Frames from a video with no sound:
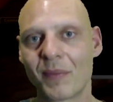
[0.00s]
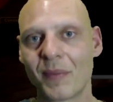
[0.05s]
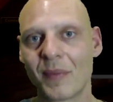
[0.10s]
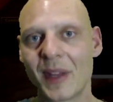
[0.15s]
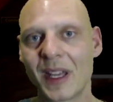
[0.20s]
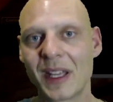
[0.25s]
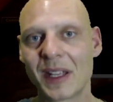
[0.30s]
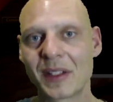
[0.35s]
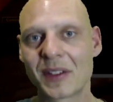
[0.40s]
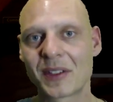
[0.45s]

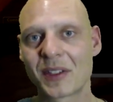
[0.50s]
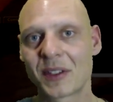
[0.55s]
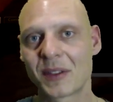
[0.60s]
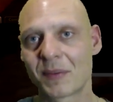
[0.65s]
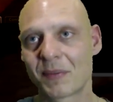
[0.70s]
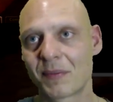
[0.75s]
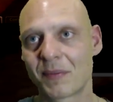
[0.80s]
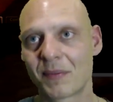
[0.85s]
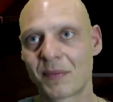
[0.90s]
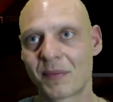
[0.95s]
is
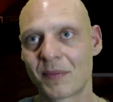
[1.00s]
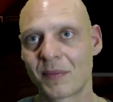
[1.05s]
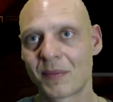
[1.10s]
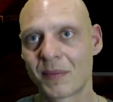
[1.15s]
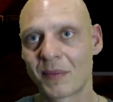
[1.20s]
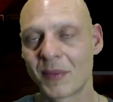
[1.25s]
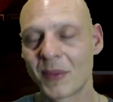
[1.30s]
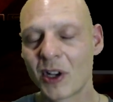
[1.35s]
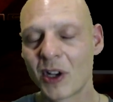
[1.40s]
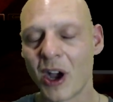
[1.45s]

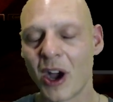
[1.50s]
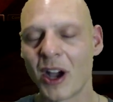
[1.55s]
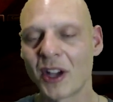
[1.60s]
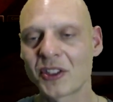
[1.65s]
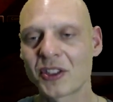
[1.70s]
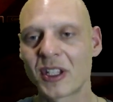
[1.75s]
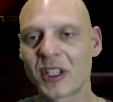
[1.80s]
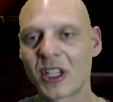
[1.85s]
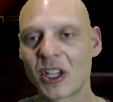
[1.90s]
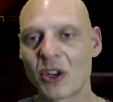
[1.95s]

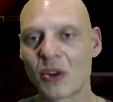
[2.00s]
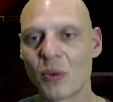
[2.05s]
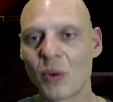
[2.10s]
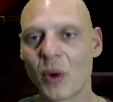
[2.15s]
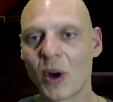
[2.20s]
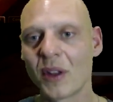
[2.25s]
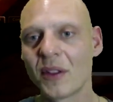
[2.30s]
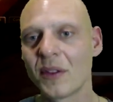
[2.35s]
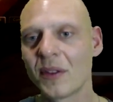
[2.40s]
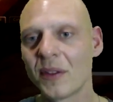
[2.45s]
costing you
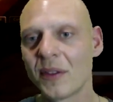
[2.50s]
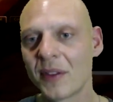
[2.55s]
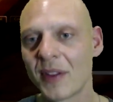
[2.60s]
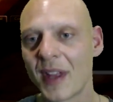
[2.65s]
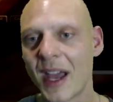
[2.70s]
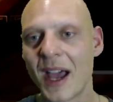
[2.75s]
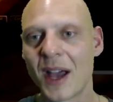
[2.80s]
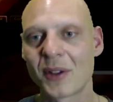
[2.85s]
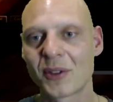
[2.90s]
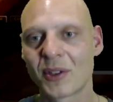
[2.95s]

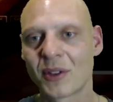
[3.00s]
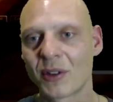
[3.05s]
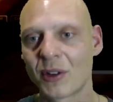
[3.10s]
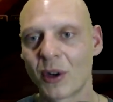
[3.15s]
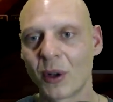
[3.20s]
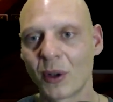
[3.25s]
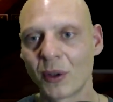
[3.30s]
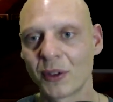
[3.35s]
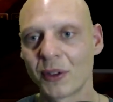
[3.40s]
1,000 gold